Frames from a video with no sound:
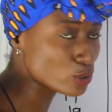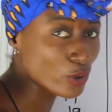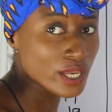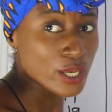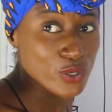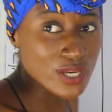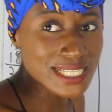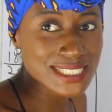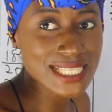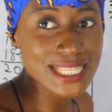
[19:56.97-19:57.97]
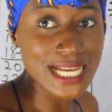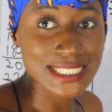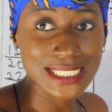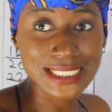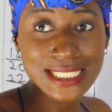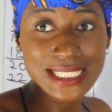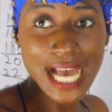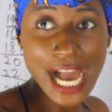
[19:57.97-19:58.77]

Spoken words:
So you can see that it is